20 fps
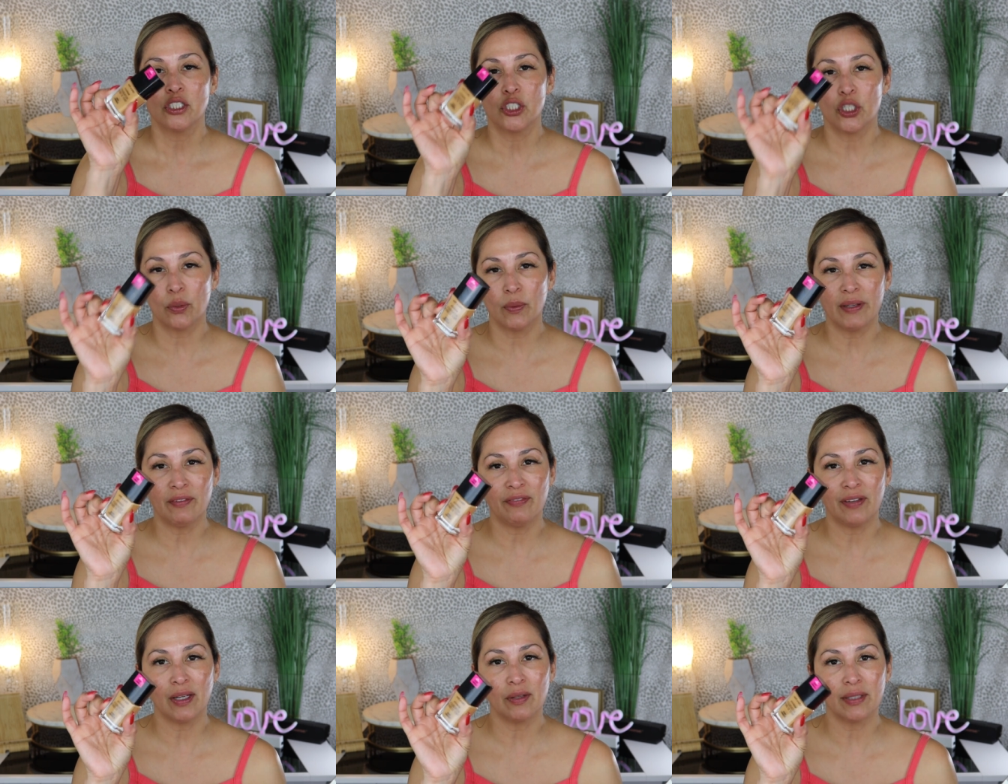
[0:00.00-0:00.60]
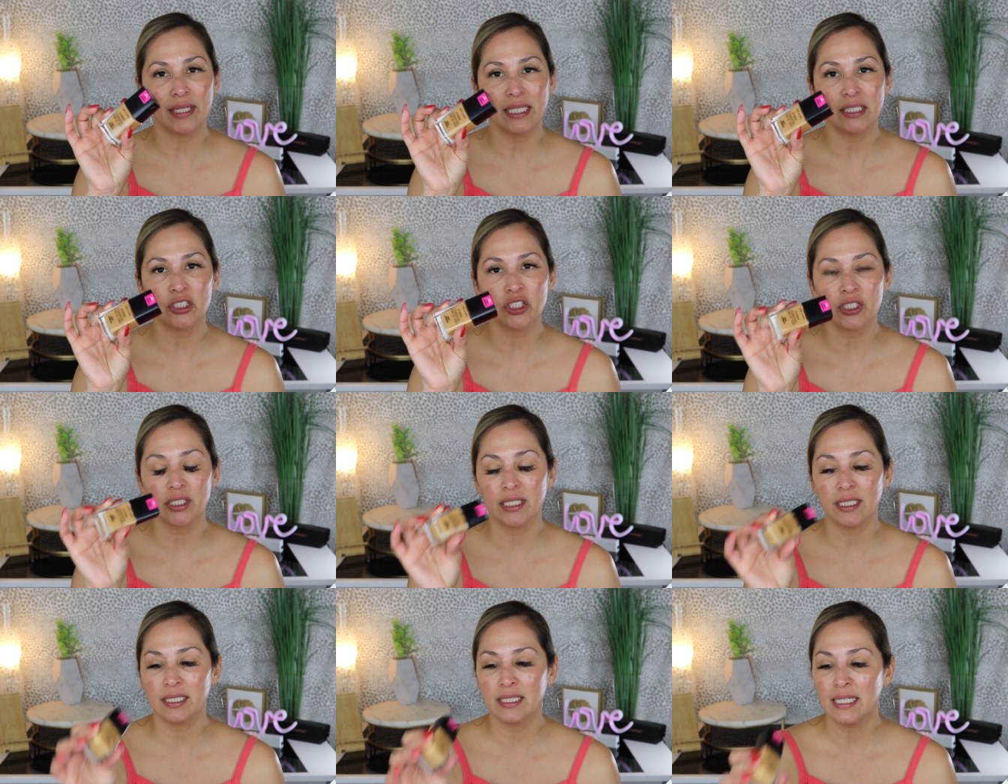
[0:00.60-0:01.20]
Dewy
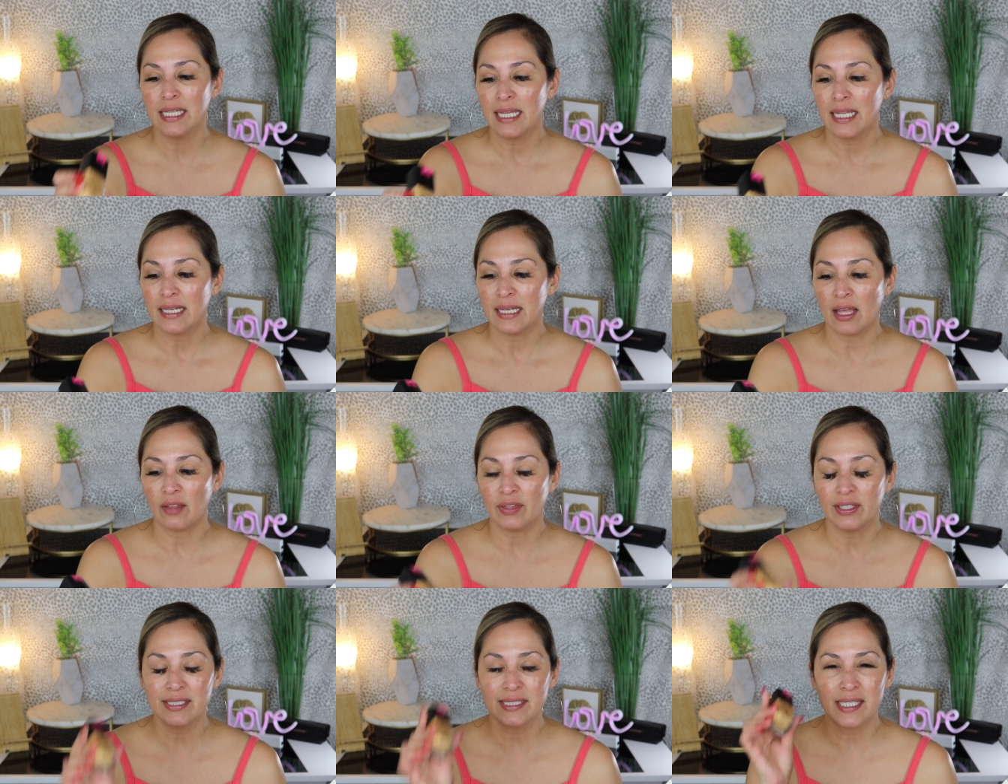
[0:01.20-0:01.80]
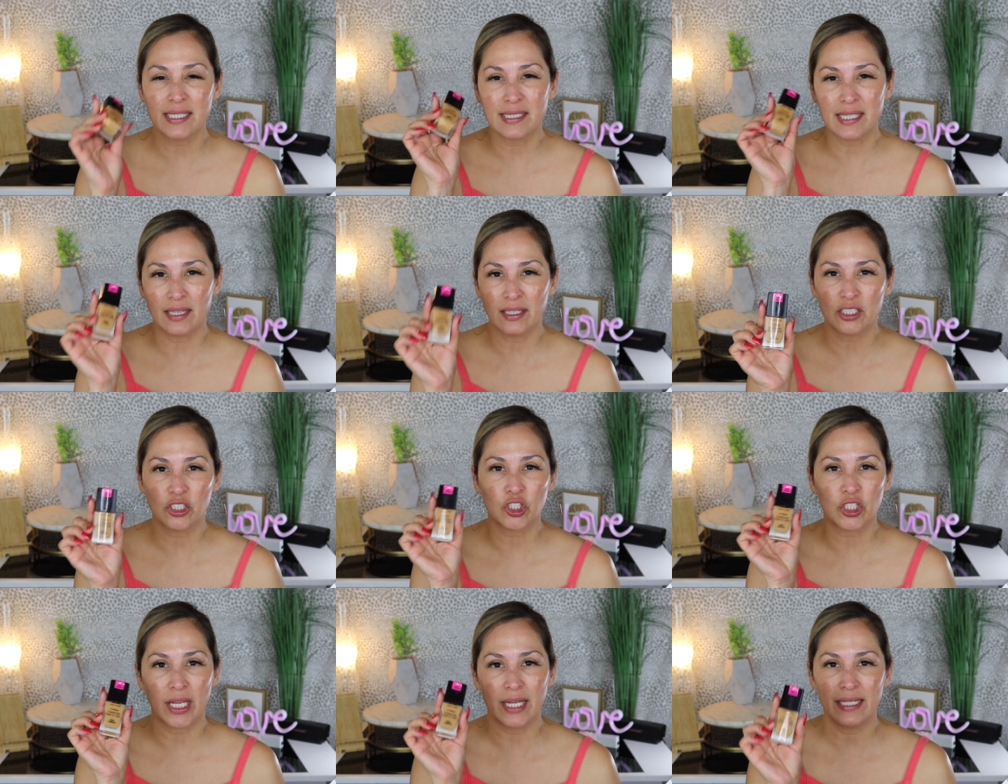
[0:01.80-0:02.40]
Foundation. Now this is in the
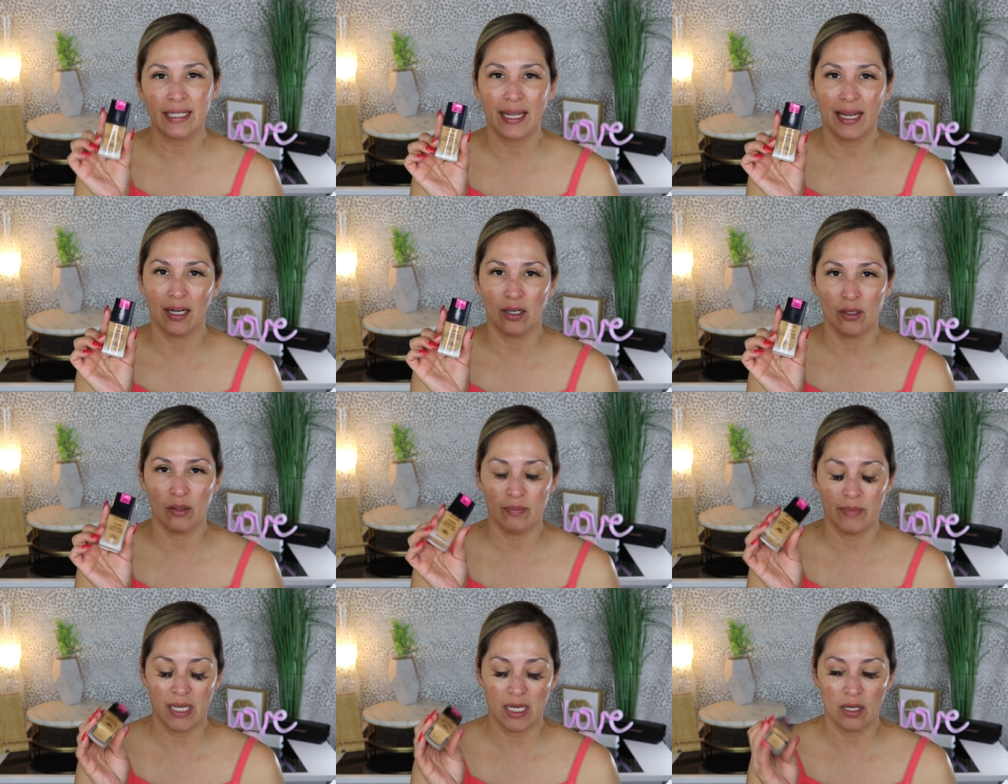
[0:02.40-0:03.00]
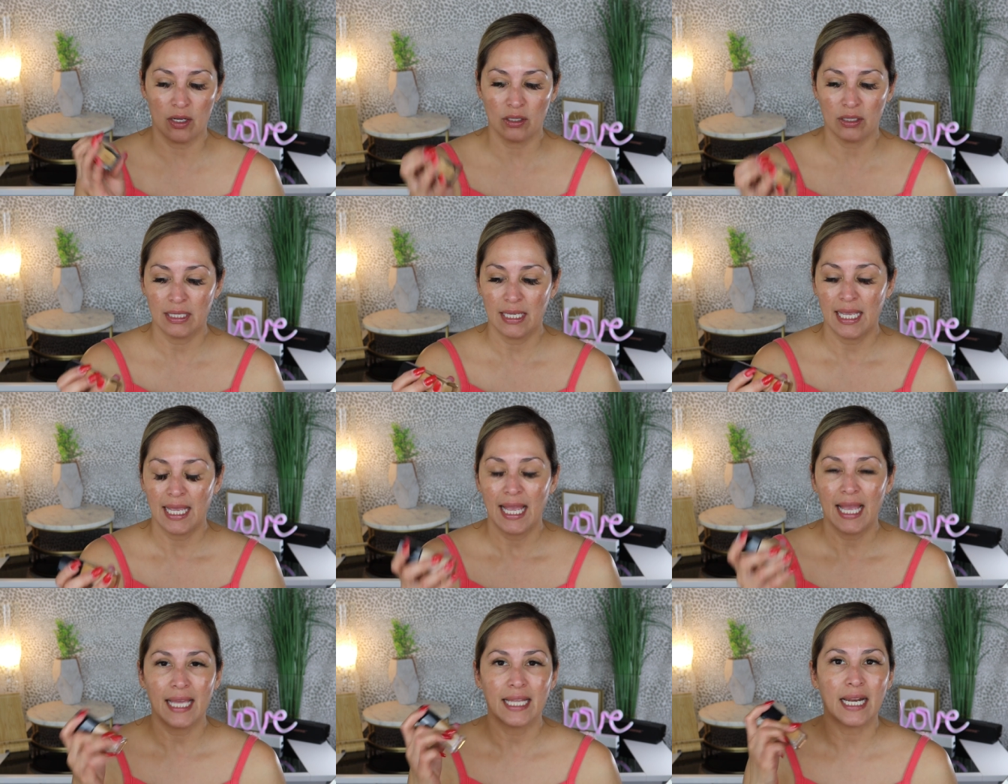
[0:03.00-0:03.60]
shade Caramel,
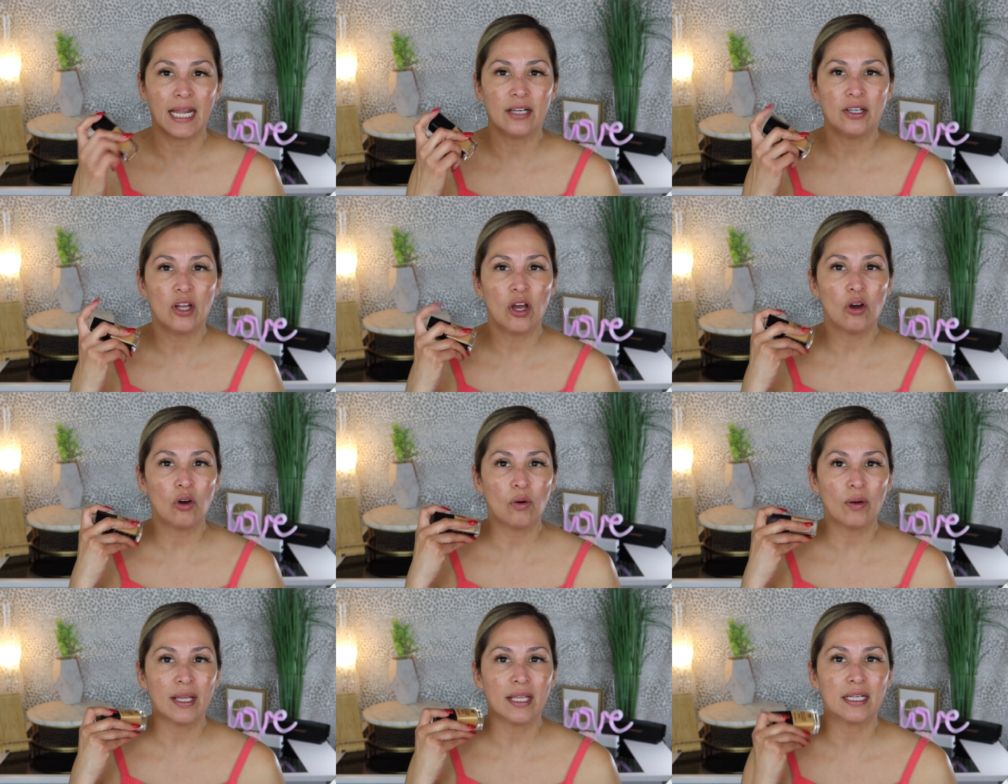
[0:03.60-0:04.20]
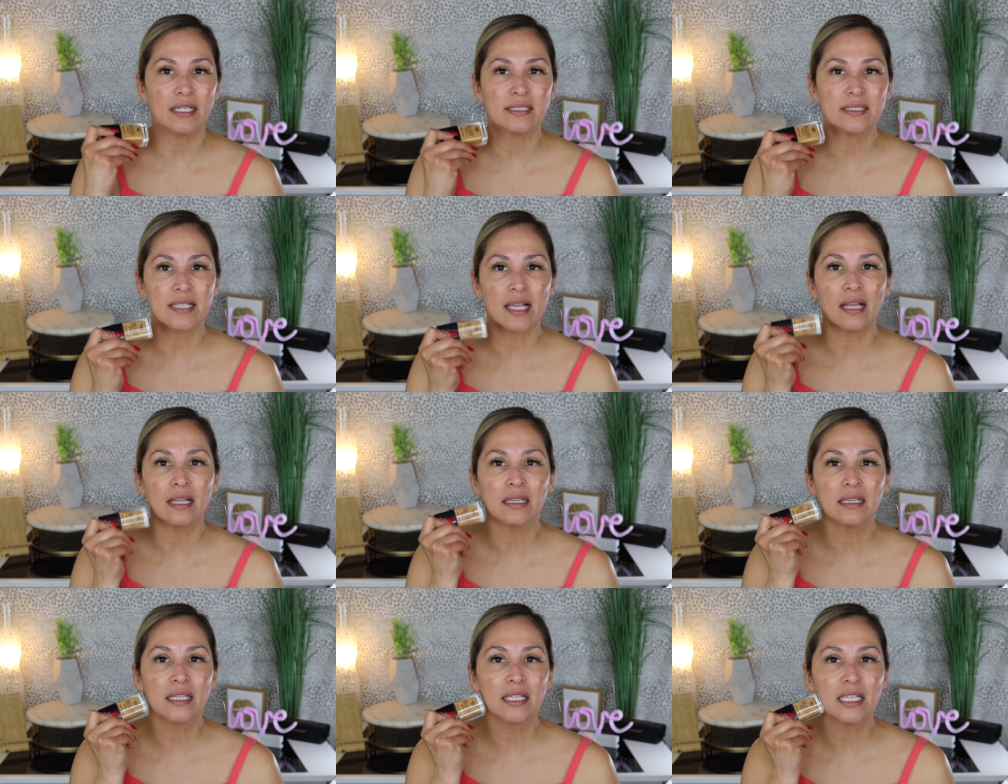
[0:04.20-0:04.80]
and I know it is
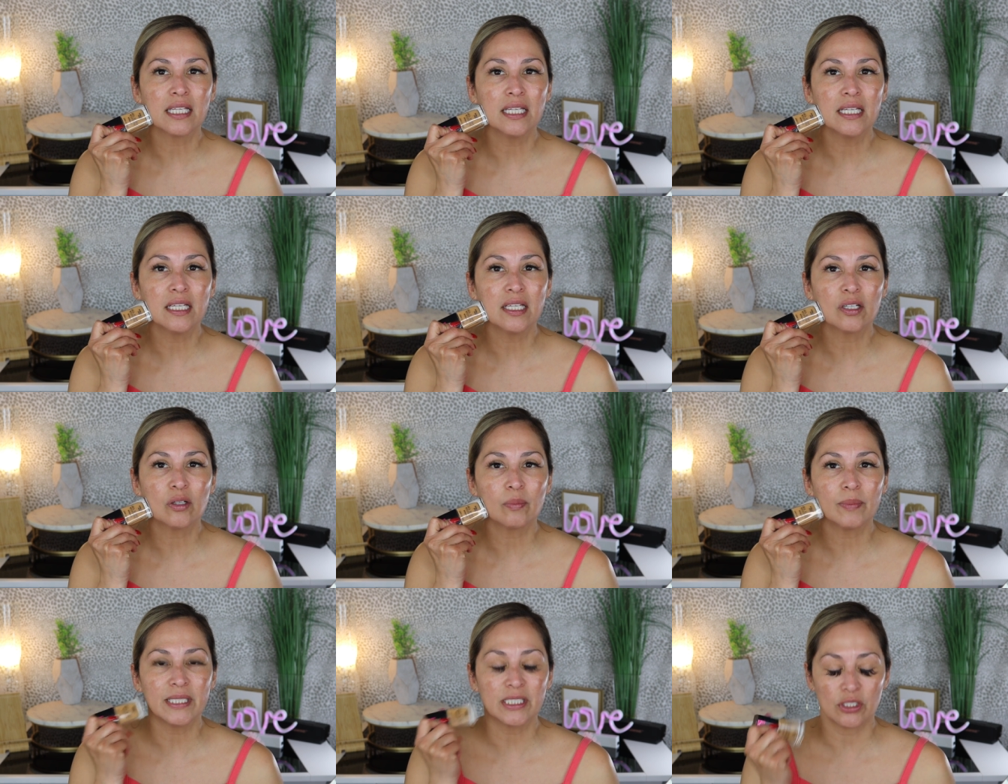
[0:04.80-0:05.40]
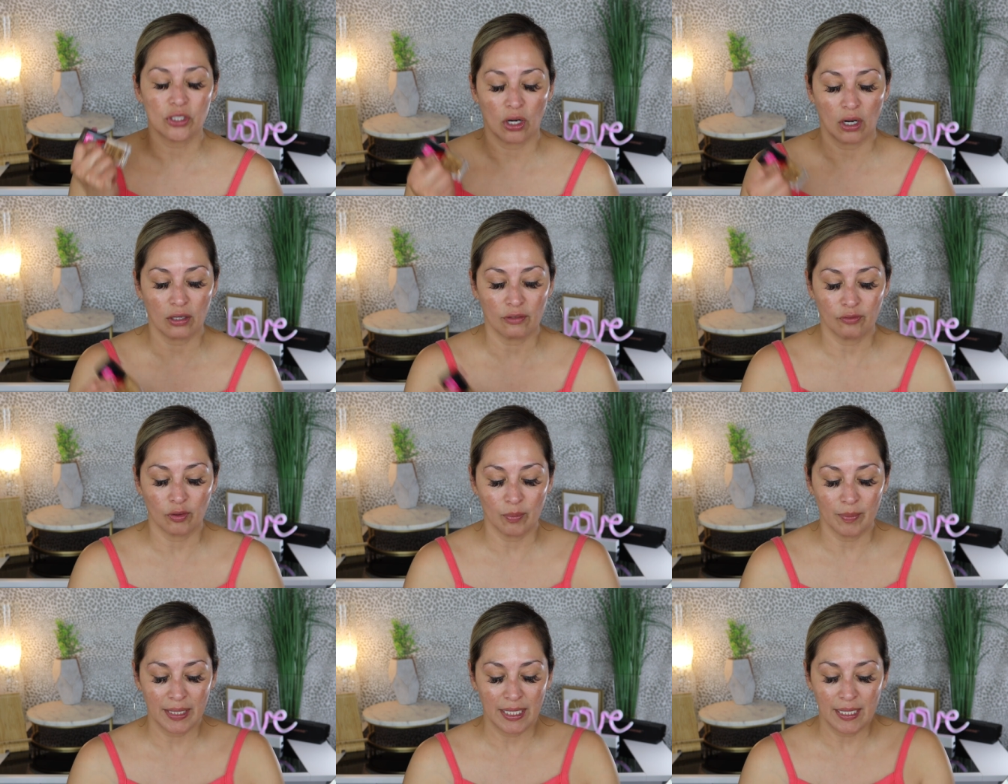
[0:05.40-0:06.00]
a little bit dark
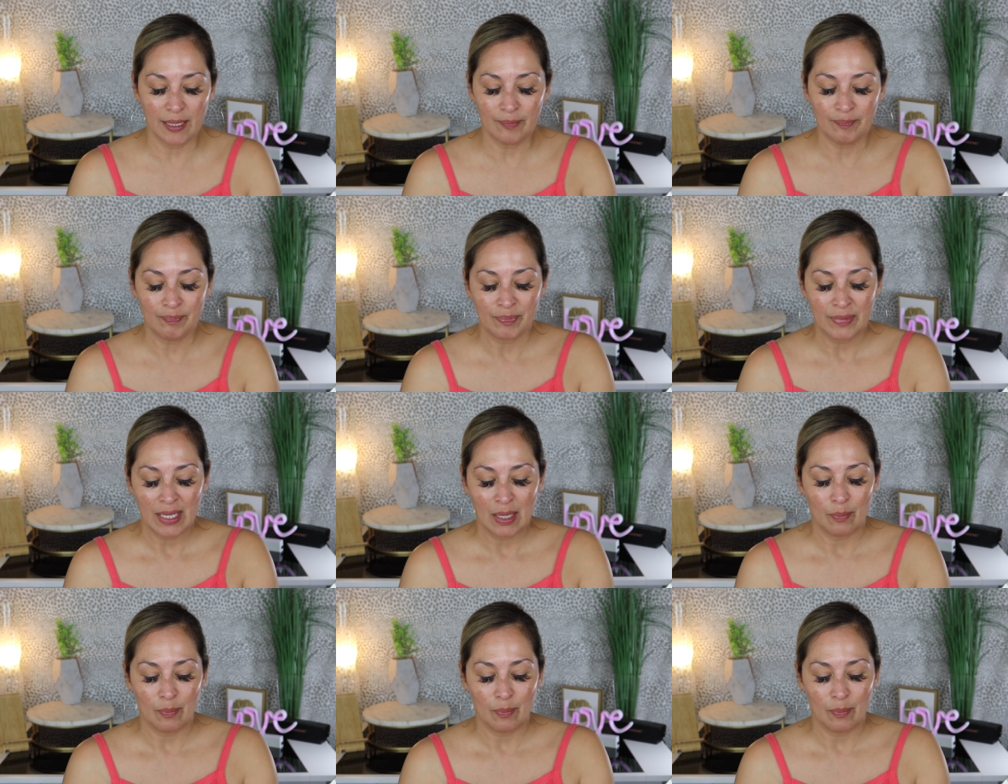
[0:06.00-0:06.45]
for me,